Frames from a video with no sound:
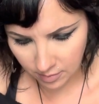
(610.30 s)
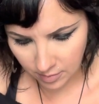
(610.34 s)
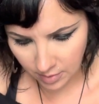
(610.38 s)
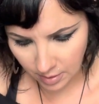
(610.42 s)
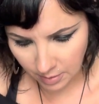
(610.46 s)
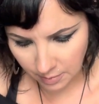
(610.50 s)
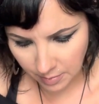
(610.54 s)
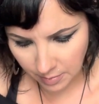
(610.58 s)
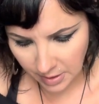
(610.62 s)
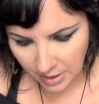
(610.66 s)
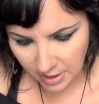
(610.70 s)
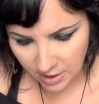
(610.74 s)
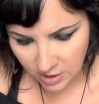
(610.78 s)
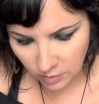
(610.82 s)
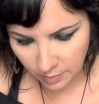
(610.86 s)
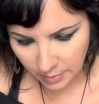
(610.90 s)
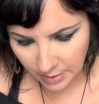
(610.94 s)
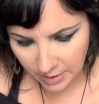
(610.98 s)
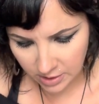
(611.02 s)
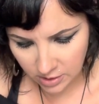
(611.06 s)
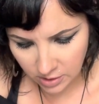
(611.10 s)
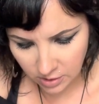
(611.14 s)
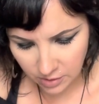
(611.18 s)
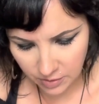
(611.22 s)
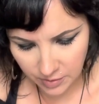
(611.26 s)
The Page of
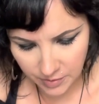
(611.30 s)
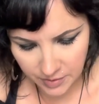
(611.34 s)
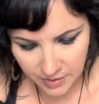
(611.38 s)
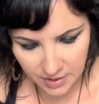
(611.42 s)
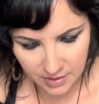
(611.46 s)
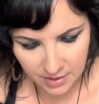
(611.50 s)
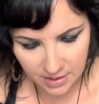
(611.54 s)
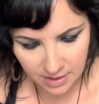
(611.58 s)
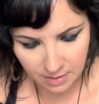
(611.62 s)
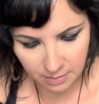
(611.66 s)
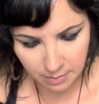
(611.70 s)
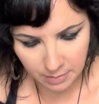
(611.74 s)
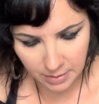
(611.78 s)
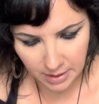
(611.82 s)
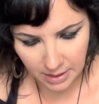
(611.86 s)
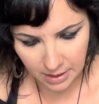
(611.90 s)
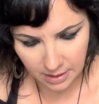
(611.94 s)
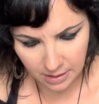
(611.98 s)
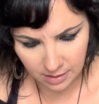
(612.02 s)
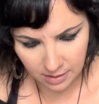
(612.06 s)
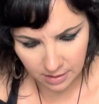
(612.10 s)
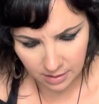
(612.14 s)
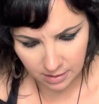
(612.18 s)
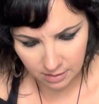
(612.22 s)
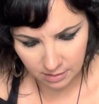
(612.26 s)
Pentacles is in
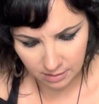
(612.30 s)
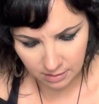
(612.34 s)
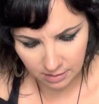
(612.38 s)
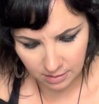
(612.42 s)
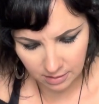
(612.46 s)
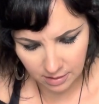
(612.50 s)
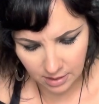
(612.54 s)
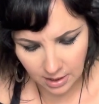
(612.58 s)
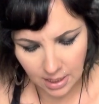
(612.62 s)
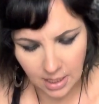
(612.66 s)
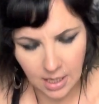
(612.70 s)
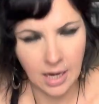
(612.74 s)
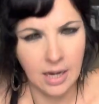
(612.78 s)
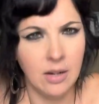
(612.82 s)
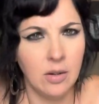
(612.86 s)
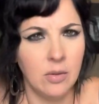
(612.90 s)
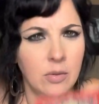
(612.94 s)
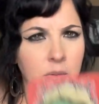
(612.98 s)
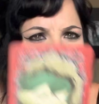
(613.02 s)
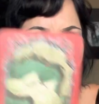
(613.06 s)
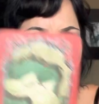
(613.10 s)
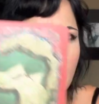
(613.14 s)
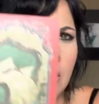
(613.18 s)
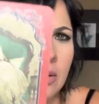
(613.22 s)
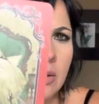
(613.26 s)
bed. Like, I don't
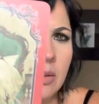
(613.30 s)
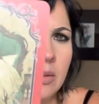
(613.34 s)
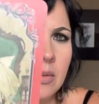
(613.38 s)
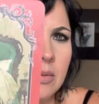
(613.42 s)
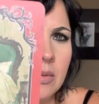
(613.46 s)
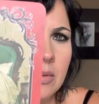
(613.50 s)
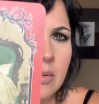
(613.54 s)
know.